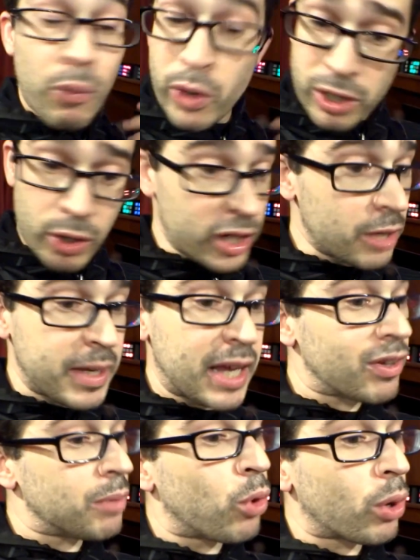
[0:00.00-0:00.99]
We're going to be
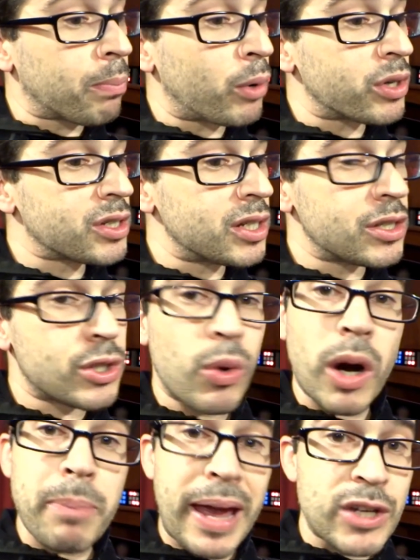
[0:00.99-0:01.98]
giving more bonuses to
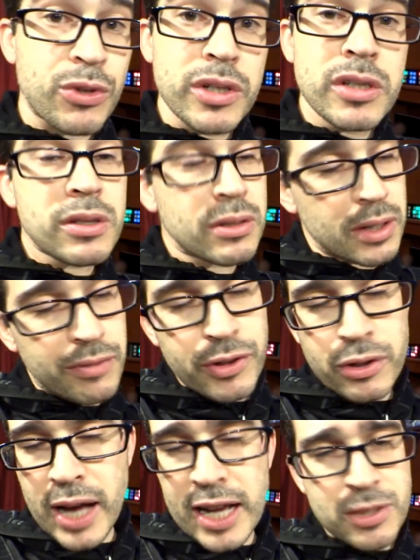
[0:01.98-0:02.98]
our patrons. If
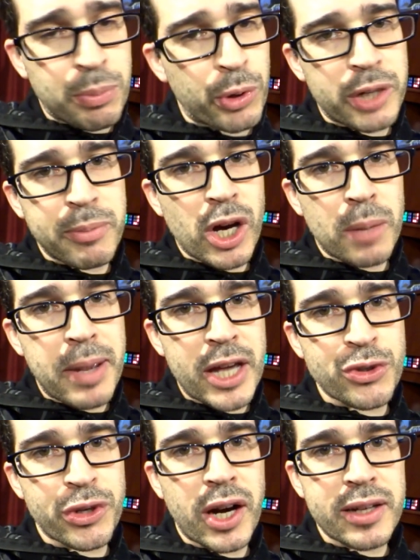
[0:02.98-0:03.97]
you're not supporting me on
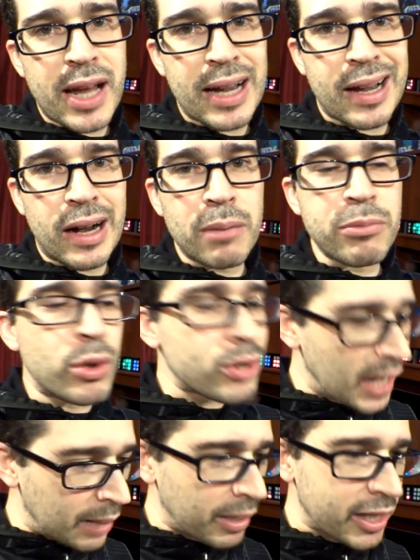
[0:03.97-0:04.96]
patreon dot com, no
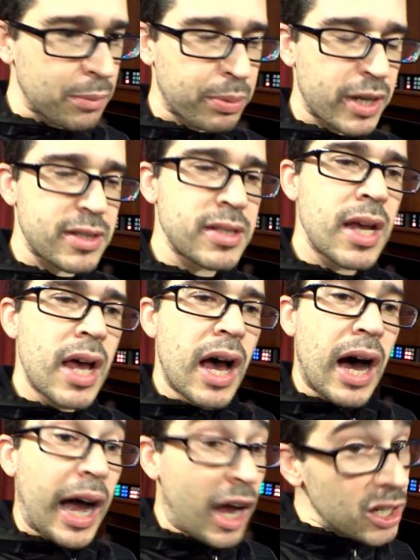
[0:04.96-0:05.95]
time like the present.
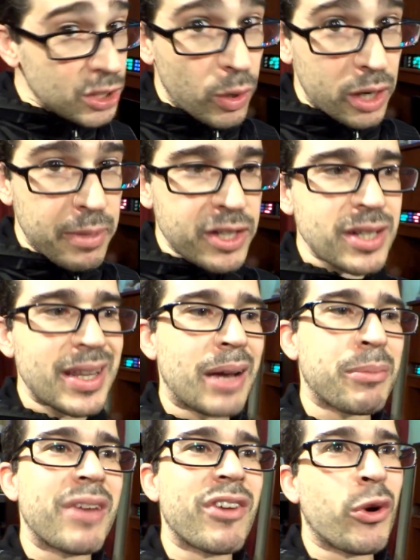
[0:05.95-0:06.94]
I also want to mention that
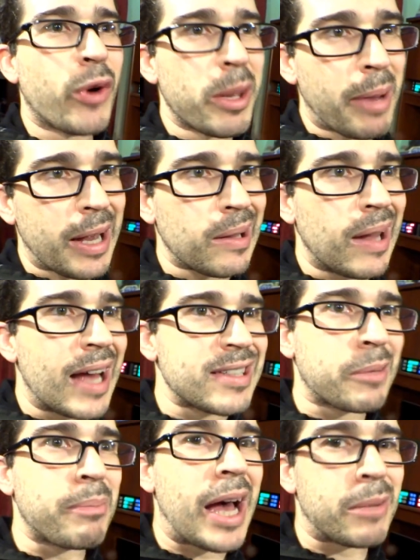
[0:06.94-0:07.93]
I'm giving away my
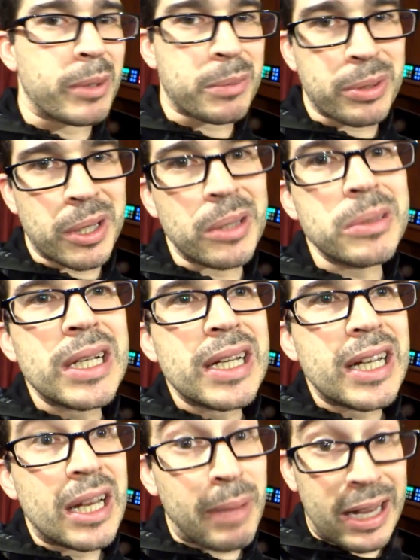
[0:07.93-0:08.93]
classic MacBook Pro
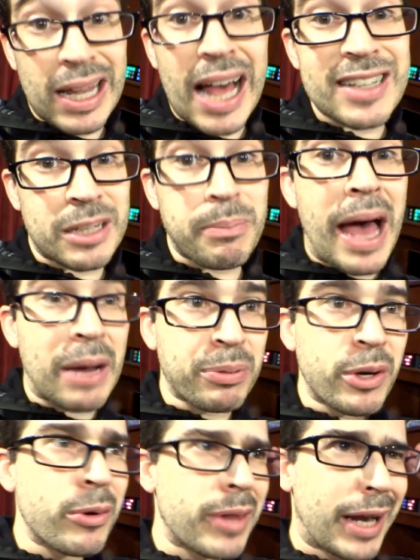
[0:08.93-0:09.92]
and my classic Mac
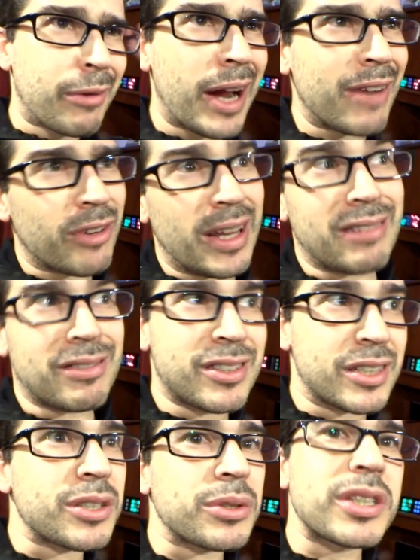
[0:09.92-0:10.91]
Pro that I ran for like
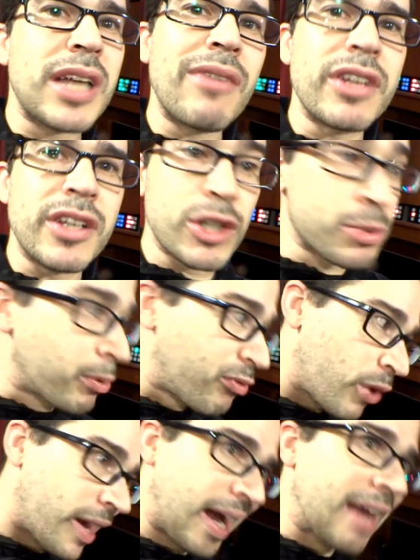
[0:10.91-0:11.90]
six or seven years
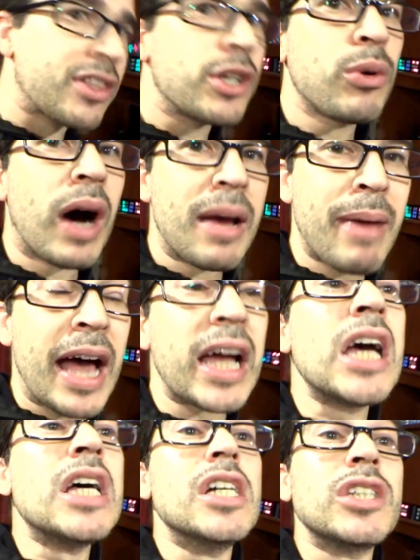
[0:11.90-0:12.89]
before I got the new iMac.
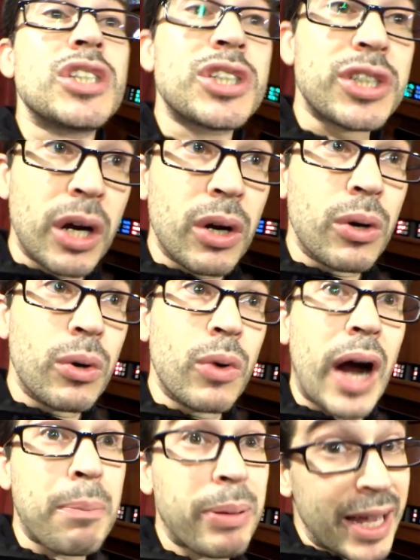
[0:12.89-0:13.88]
So
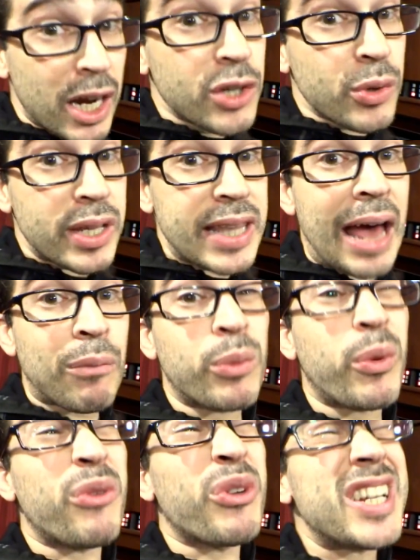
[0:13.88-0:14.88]
I plan on doing that when
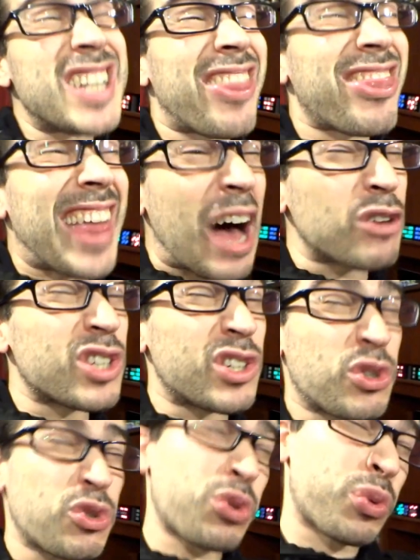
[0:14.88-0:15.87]
we reach a
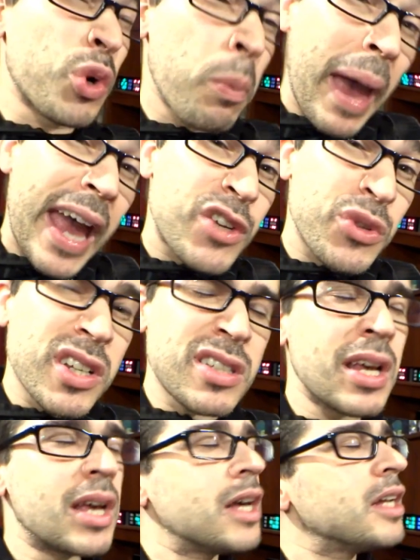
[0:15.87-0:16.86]
thousand true
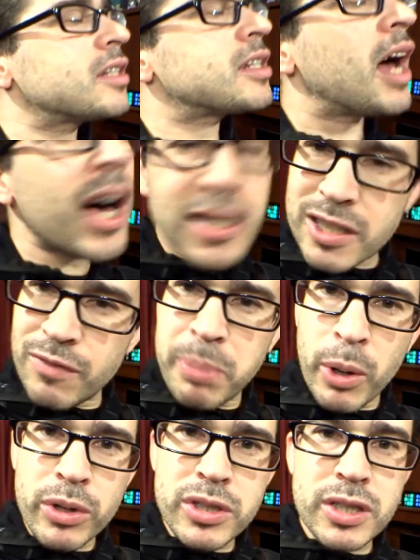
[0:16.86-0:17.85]
patrons. Tons of
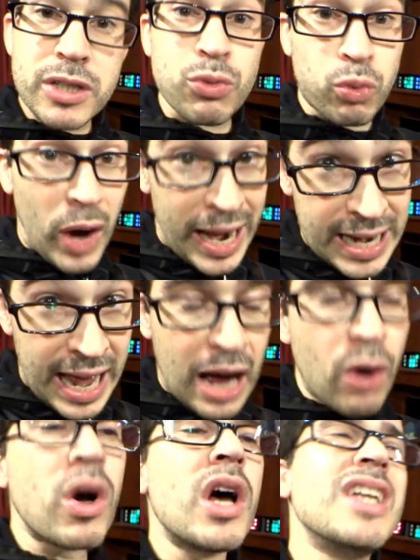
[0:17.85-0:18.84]
bonuses right
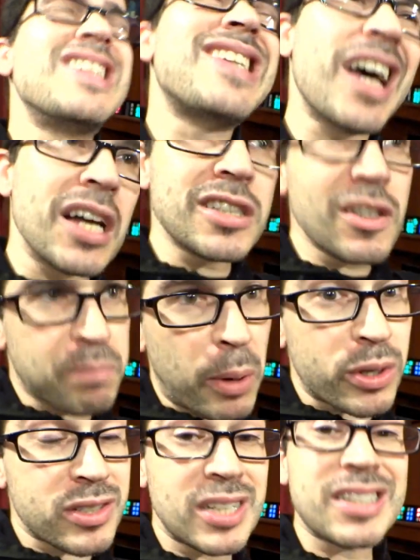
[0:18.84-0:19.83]
now, tons of
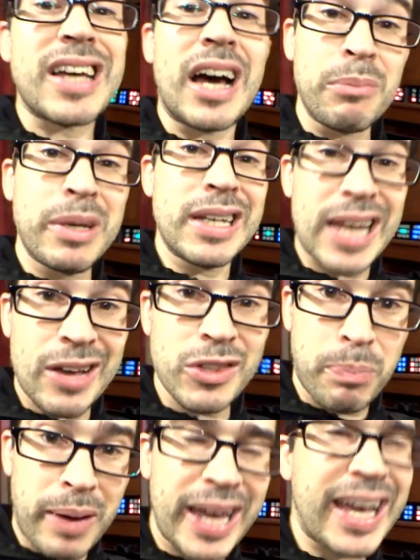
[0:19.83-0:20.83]
bonuses coming down
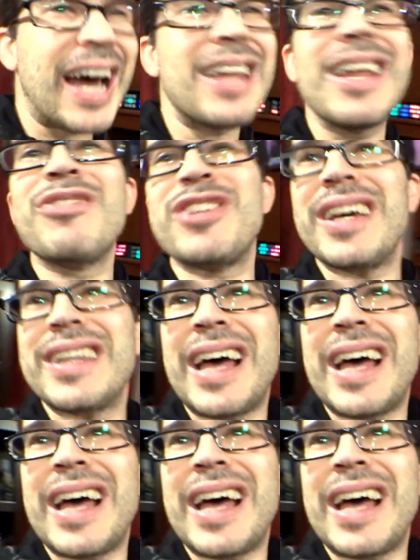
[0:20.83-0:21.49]
the pike. I love saying